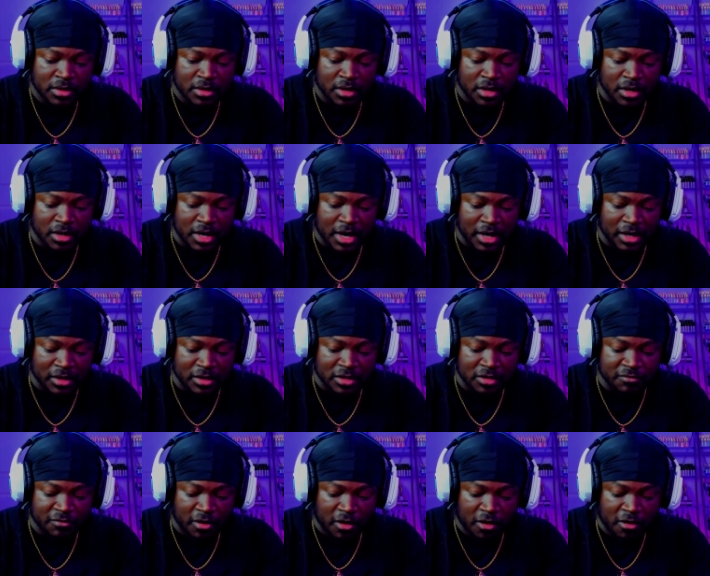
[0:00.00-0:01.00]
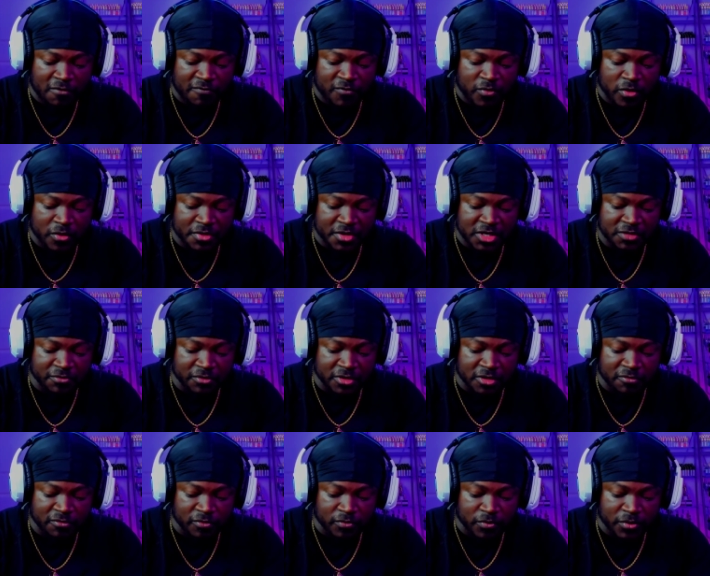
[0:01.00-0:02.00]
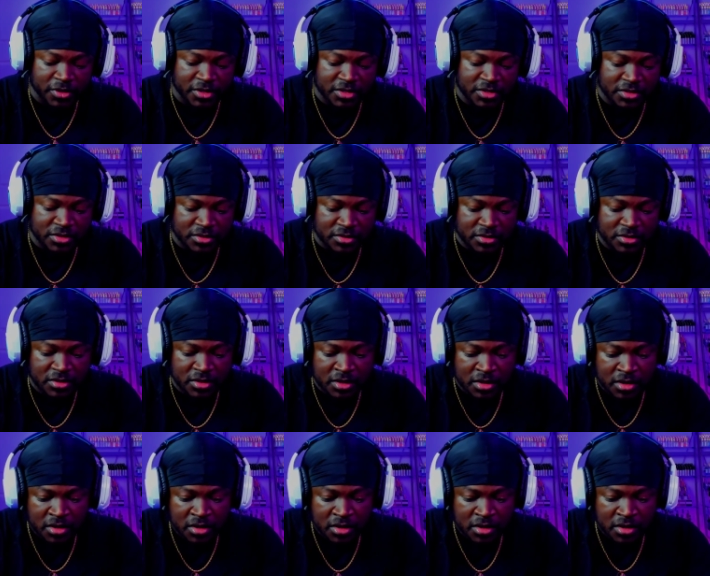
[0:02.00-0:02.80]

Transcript: I love all four of these for different reasons.